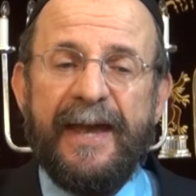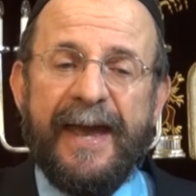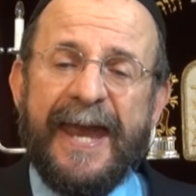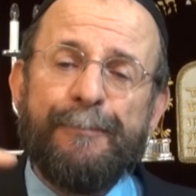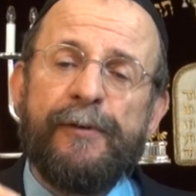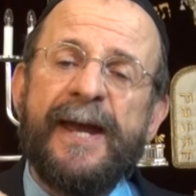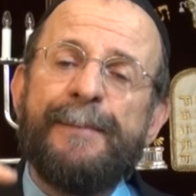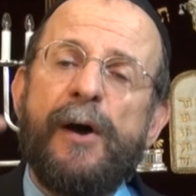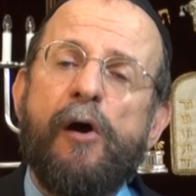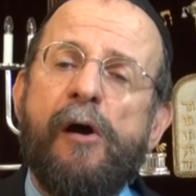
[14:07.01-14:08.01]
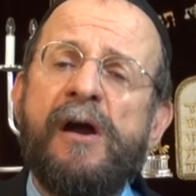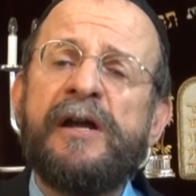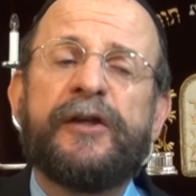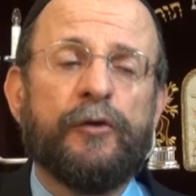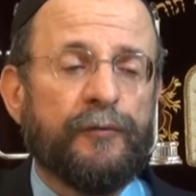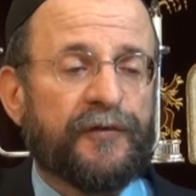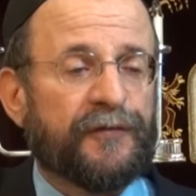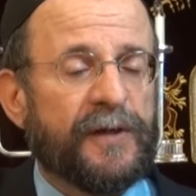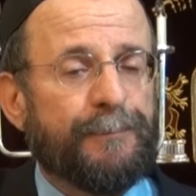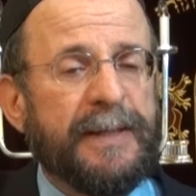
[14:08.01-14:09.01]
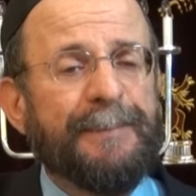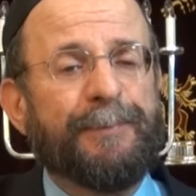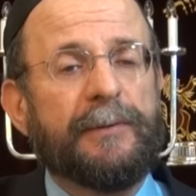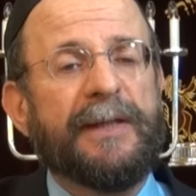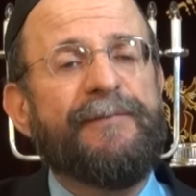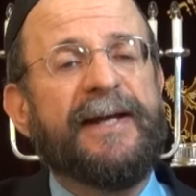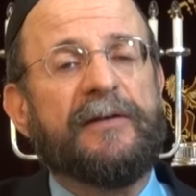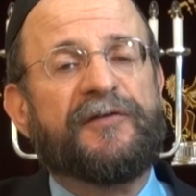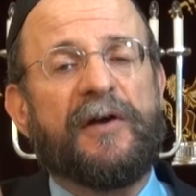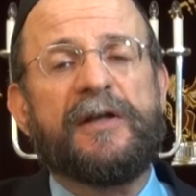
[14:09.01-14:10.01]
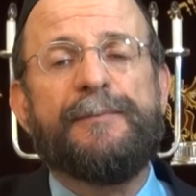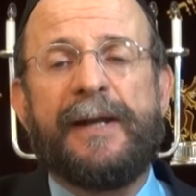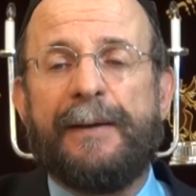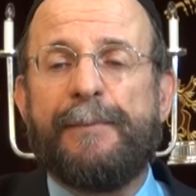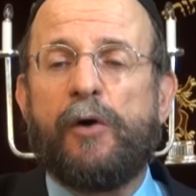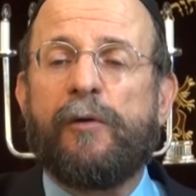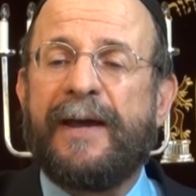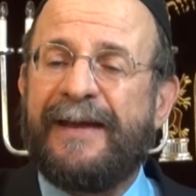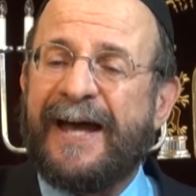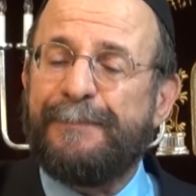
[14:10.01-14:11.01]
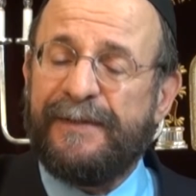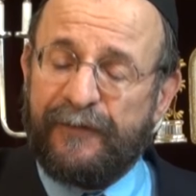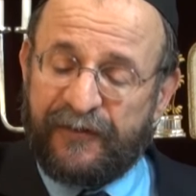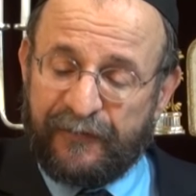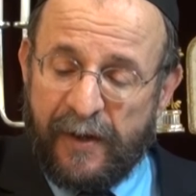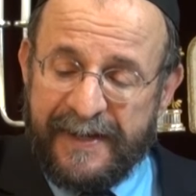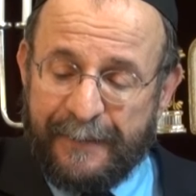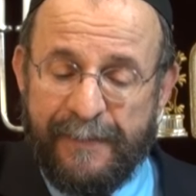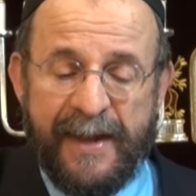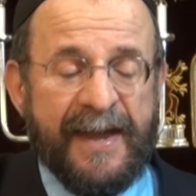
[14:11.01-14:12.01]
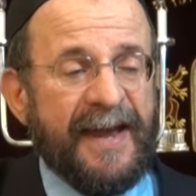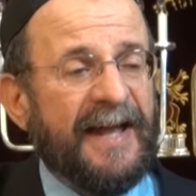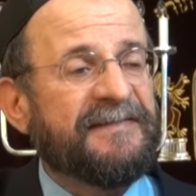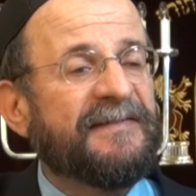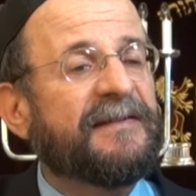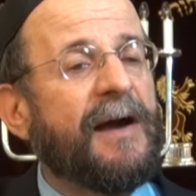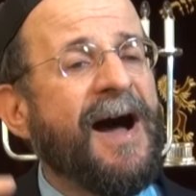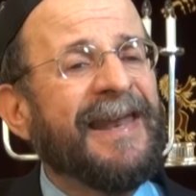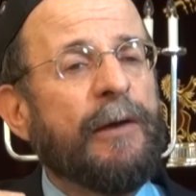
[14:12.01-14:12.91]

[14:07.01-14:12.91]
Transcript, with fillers: Abraham argues for the people living in Sodom and Amorah and Admon and Svalim and says, God,